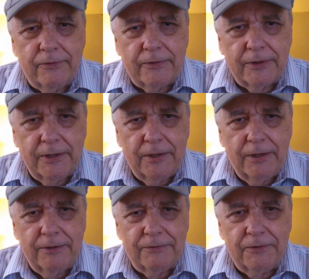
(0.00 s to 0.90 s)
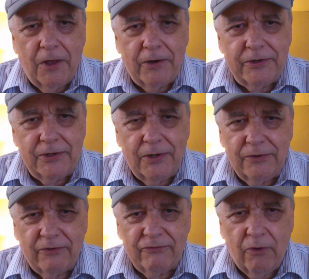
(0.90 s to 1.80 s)
certainly
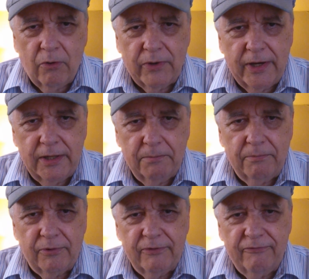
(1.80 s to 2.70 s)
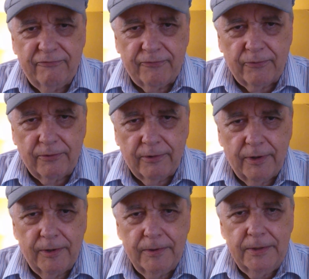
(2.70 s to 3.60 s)
doesn't hold any brief
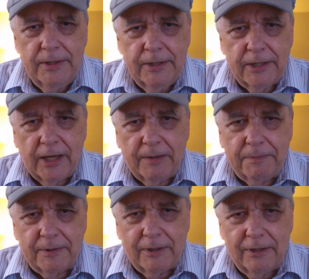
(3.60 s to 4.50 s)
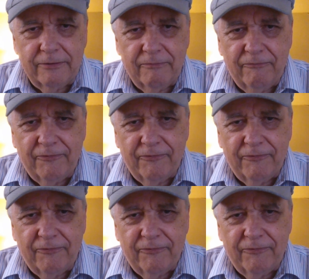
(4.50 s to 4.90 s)
for capitalism,